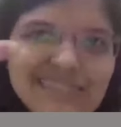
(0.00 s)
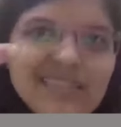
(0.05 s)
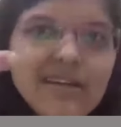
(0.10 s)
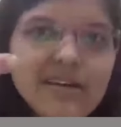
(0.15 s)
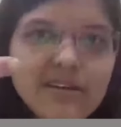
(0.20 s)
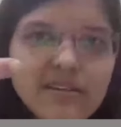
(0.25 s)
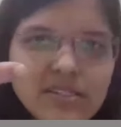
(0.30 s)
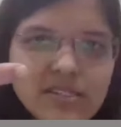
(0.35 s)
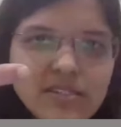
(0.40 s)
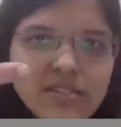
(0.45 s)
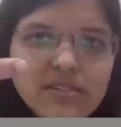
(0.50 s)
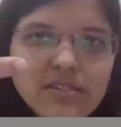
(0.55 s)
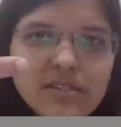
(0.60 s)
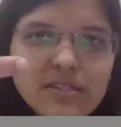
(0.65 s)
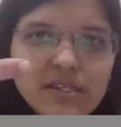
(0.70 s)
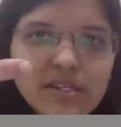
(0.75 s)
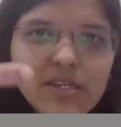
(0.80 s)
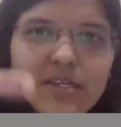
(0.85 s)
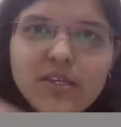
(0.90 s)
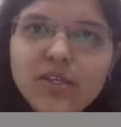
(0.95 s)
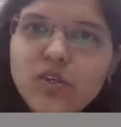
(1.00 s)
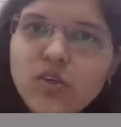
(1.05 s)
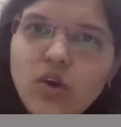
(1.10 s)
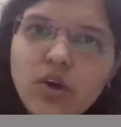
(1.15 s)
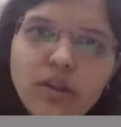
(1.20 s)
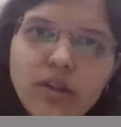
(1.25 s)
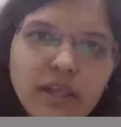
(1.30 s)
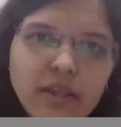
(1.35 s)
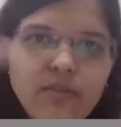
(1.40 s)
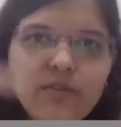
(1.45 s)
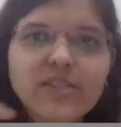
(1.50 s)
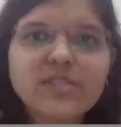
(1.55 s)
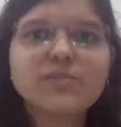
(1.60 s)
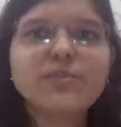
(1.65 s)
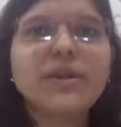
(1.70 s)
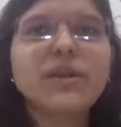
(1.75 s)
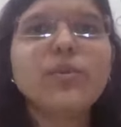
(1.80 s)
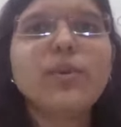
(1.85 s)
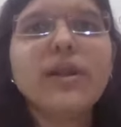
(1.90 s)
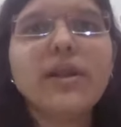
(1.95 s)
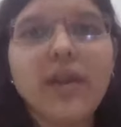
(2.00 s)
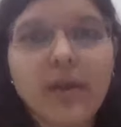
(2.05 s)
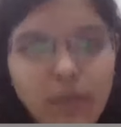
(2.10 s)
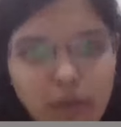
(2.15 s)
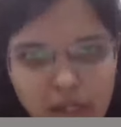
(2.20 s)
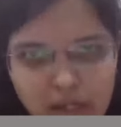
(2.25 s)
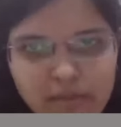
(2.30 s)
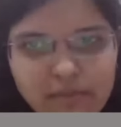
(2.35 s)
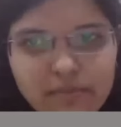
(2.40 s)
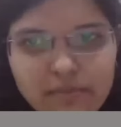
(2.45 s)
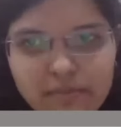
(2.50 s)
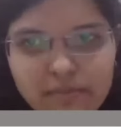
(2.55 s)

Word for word: years, your investment will double.